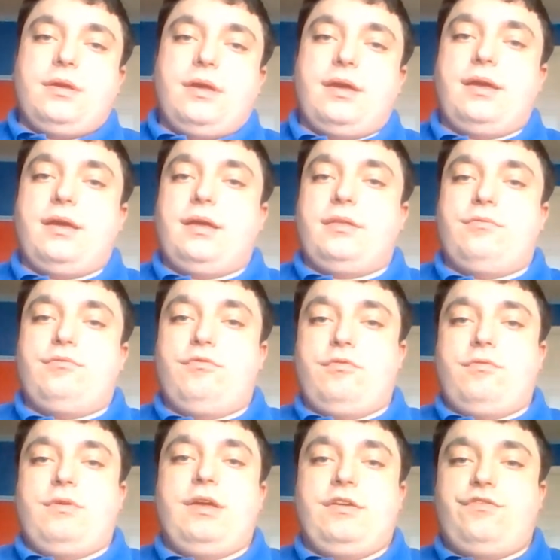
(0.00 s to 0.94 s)
had
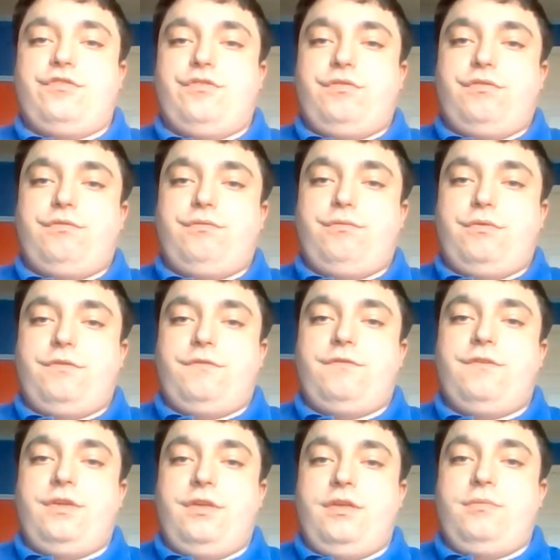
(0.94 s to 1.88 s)
relations
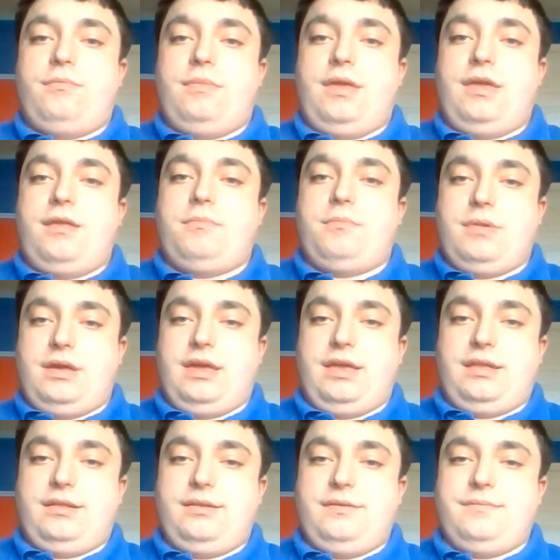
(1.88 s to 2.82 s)
with him and
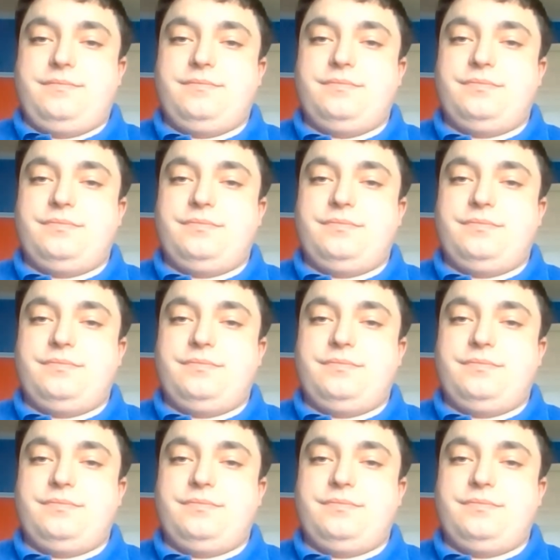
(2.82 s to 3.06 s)
Mike.